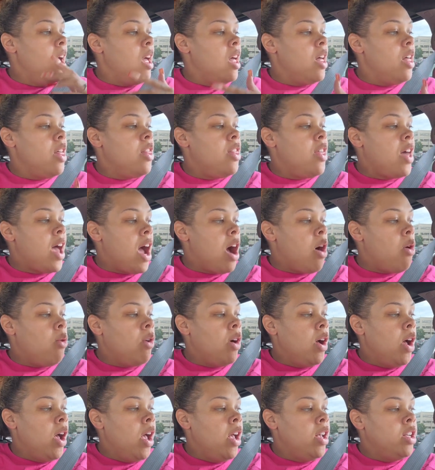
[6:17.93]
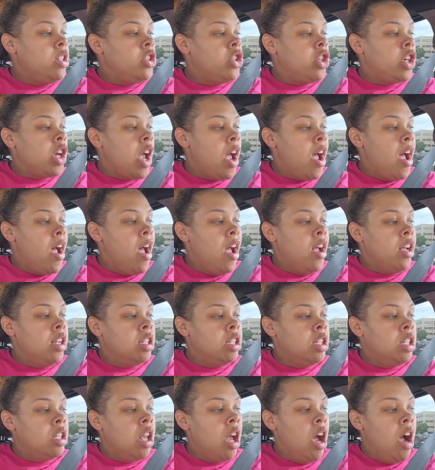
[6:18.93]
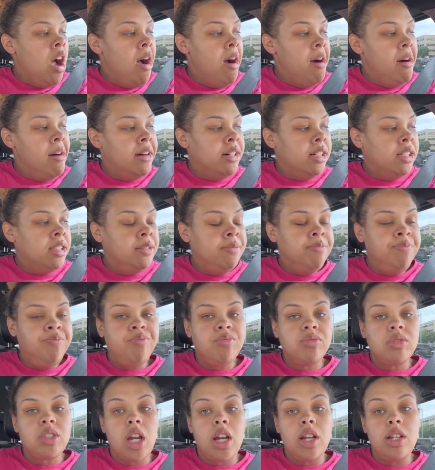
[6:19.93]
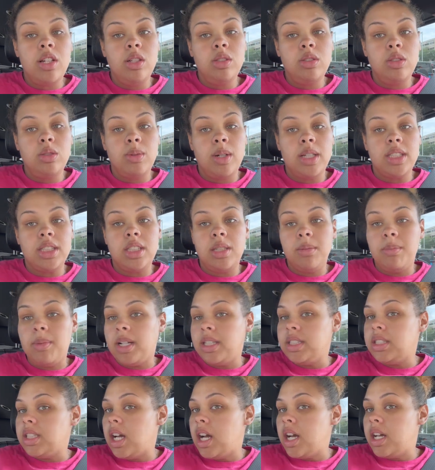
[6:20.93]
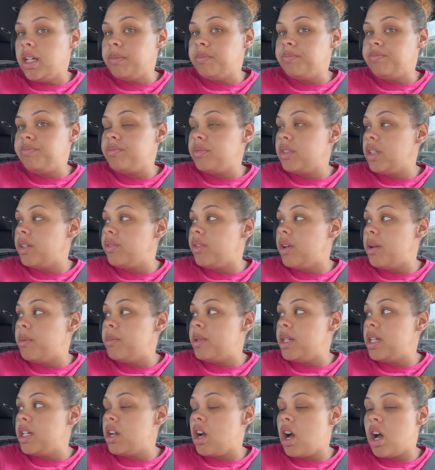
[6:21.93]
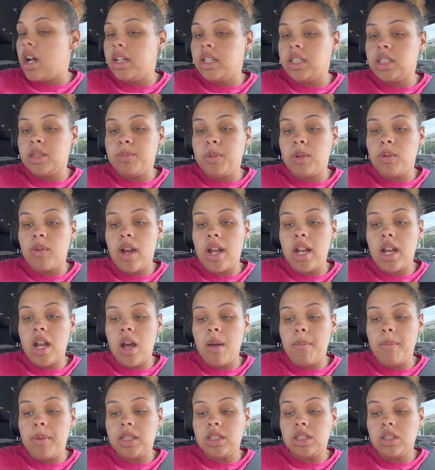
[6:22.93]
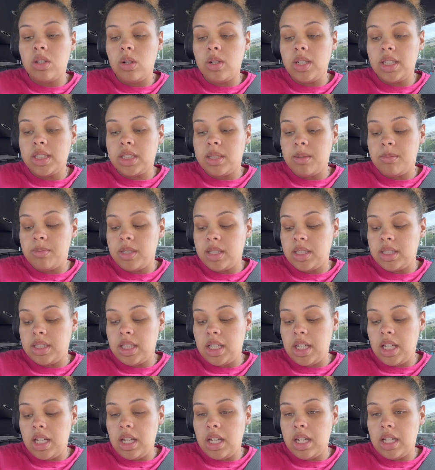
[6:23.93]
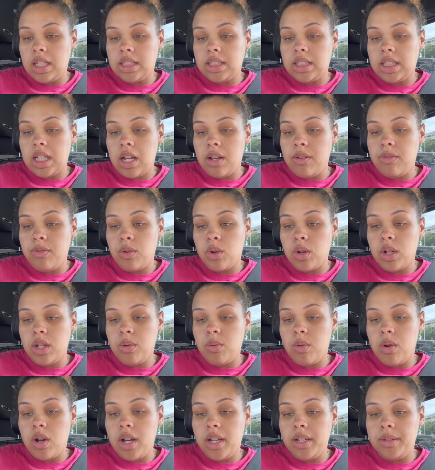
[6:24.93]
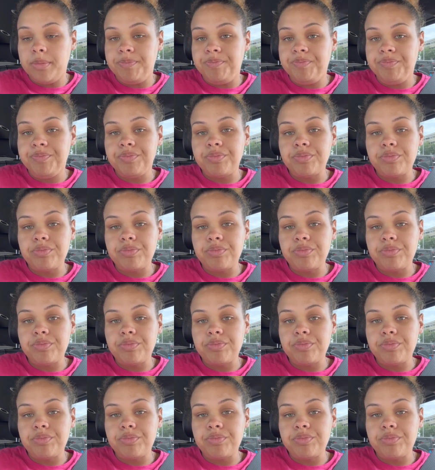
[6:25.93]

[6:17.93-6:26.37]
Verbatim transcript: that was just a huge waste of my time, if I'm being honest. But right now, I'm about to go get something to eat. It's 1041